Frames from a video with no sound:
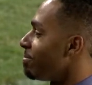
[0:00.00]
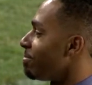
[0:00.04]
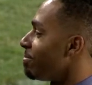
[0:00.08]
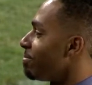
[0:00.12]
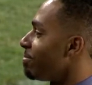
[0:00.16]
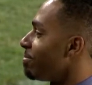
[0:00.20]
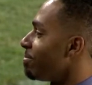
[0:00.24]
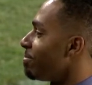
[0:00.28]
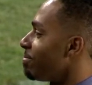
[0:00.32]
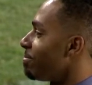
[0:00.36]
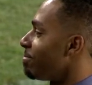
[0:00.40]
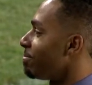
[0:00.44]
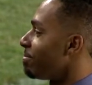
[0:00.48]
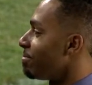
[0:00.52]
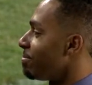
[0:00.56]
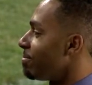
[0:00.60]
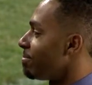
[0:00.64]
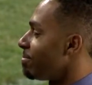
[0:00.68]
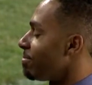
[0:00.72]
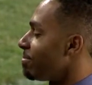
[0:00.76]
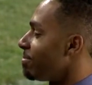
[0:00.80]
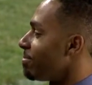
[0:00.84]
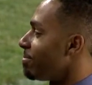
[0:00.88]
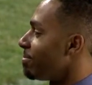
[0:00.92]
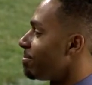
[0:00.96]

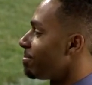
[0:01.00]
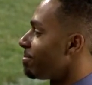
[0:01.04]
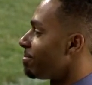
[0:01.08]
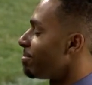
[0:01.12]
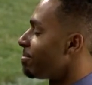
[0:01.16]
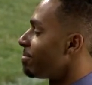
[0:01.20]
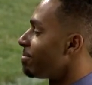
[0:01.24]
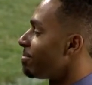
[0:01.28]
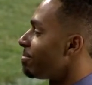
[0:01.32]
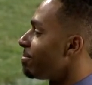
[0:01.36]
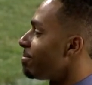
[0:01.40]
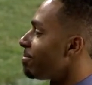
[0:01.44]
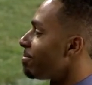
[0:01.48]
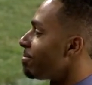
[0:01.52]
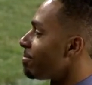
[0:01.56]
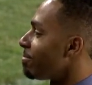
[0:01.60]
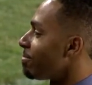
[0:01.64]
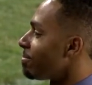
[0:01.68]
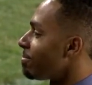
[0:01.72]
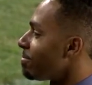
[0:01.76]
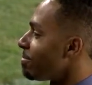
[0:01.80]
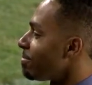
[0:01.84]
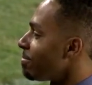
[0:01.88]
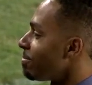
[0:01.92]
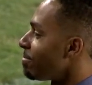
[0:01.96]

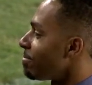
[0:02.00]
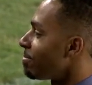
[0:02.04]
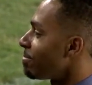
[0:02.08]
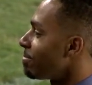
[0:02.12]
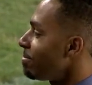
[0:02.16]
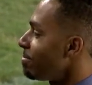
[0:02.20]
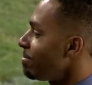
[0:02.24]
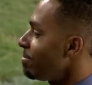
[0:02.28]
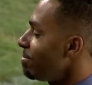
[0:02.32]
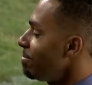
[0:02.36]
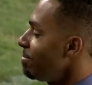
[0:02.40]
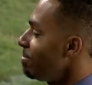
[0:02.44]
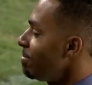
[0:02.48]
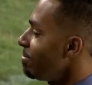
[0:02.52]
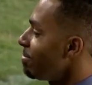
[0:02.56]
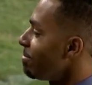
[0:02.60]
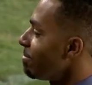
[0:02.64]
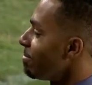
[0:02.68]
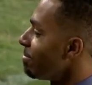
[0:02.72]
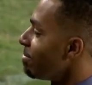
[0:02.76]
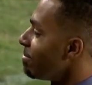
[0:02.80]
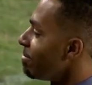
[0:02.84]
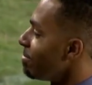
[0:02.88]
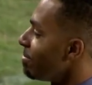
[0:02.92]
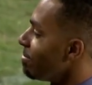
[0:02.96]

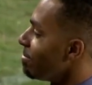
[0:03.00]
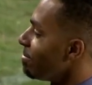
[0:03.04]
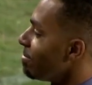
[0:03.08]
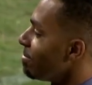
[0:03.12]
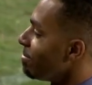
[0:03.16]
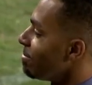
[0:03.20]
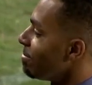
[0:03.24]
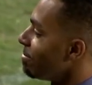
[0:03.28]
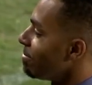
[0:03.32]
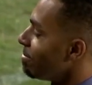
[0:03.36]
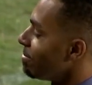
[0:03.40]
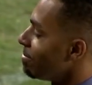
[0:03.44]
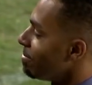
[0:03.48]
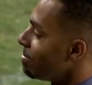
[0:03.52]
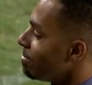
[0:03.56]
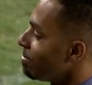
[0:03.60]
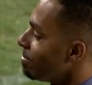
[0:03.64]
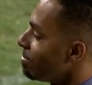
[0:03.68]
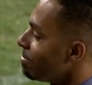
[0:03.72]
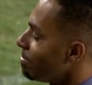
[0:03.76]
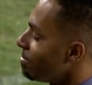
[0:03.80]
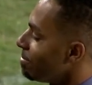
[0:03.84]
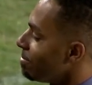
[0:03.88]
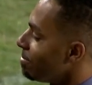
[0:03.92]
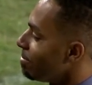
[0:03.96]

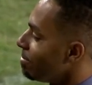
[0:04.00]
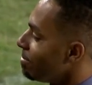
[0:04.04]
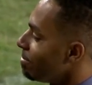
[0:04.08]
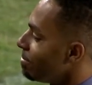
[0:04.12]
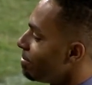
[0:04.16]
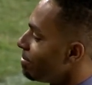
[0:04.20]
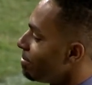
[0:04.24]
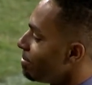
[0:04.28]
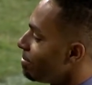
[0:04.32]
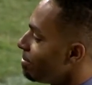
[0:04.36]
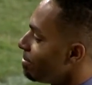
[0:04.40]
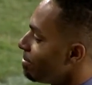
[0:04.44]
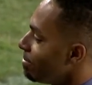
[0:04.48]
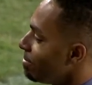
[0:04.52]
[no speech]